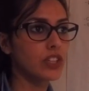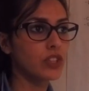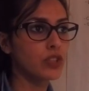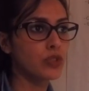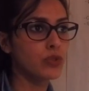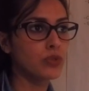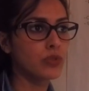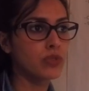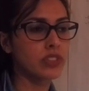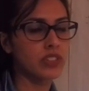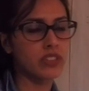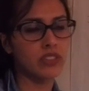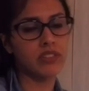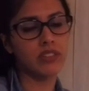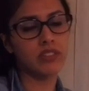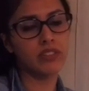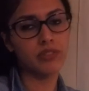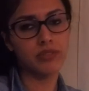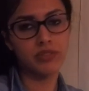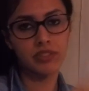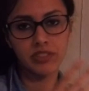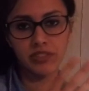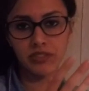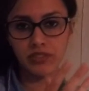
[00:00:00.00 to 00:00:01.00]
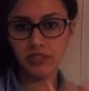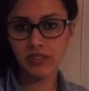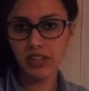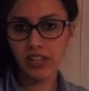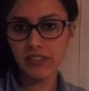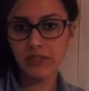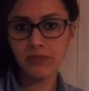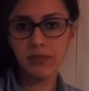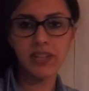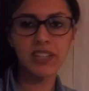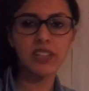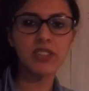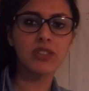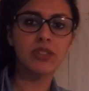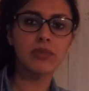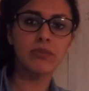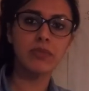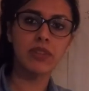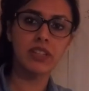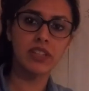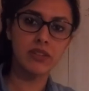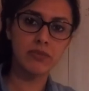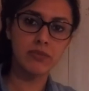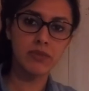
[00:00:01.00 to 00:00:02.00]
you can increase your lifespan, you
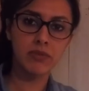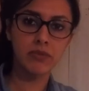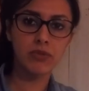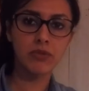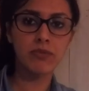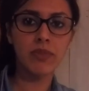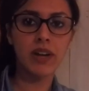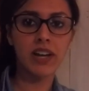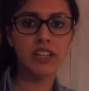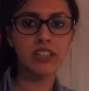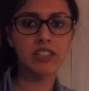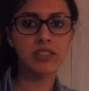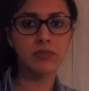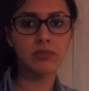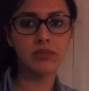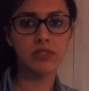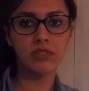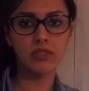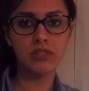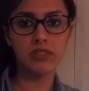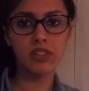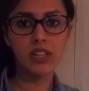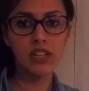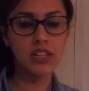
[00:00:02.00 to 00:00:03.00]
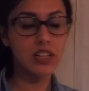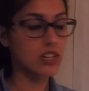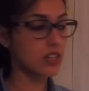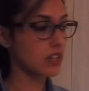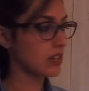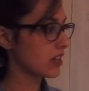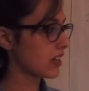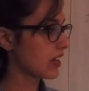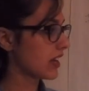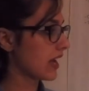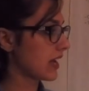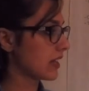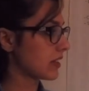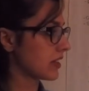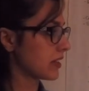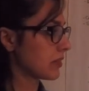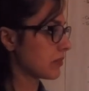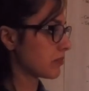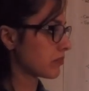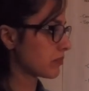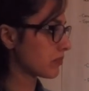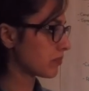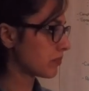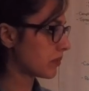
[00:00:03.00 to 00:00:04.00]
can make it a bit more manageable, and
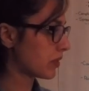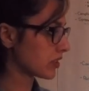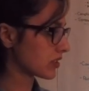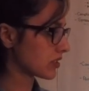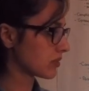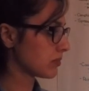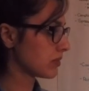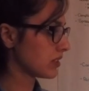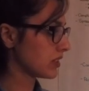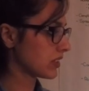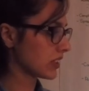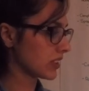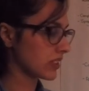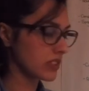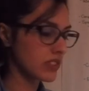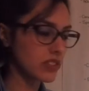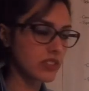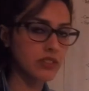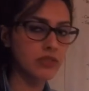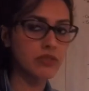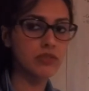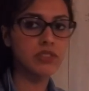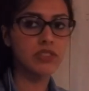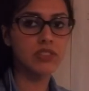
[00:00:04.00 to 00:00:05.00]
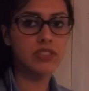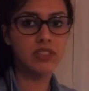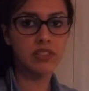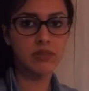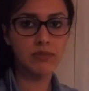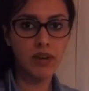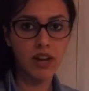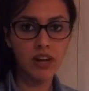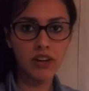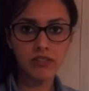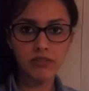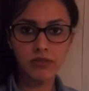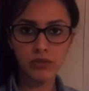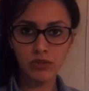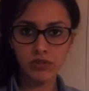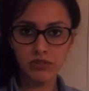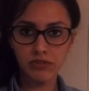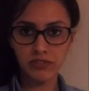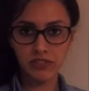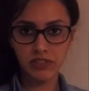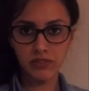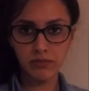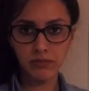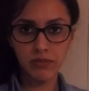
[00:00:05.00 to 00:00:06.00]
then possibly like decrease the amount of
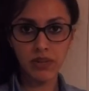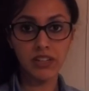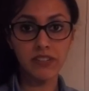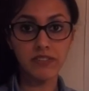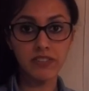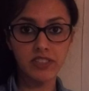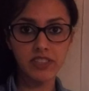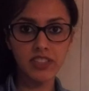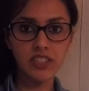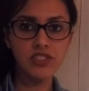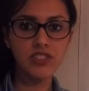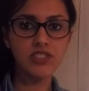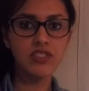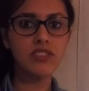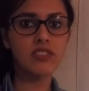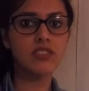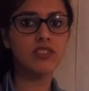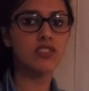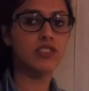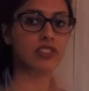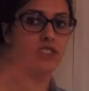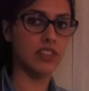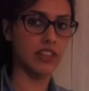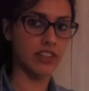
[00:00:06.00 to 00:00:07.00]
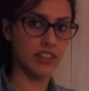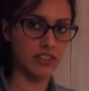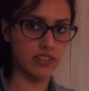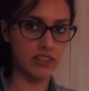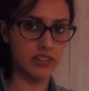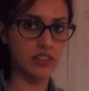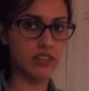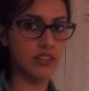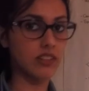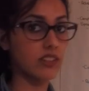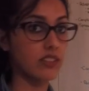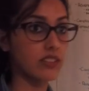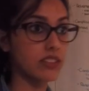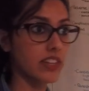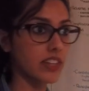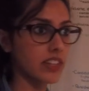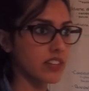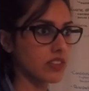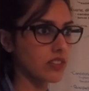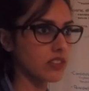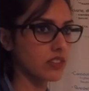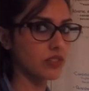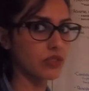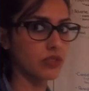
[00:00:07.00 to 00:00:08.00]
oral manifestations and just lengthen
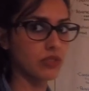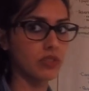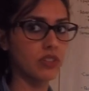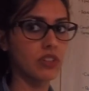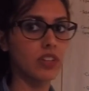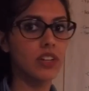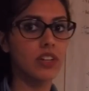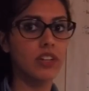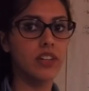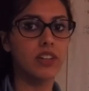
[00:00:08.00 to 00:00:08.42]
your